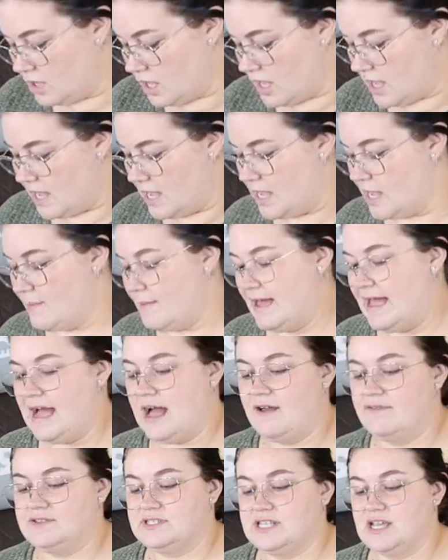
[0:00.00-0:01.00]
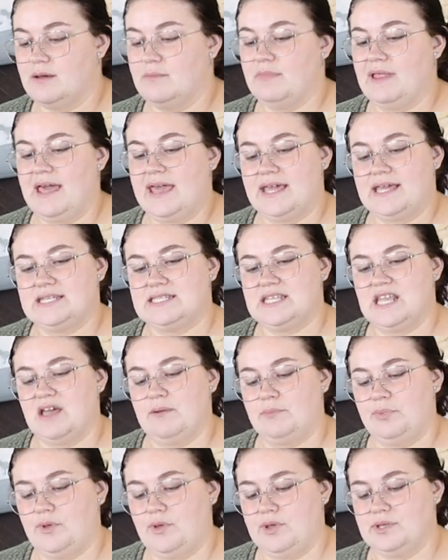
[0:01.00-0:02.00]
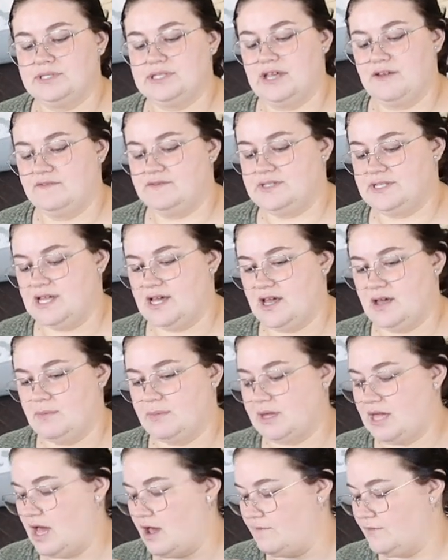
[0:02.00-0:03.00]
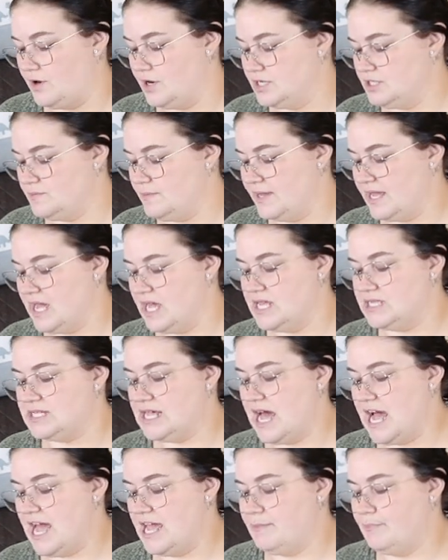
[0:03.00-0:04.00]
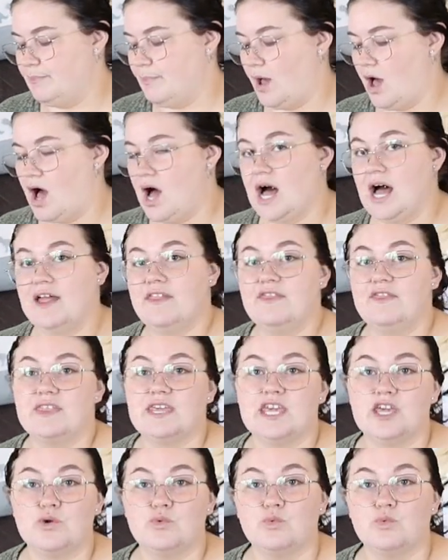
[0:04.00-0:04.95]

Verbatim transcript: I have some like samples of some covers because I bought the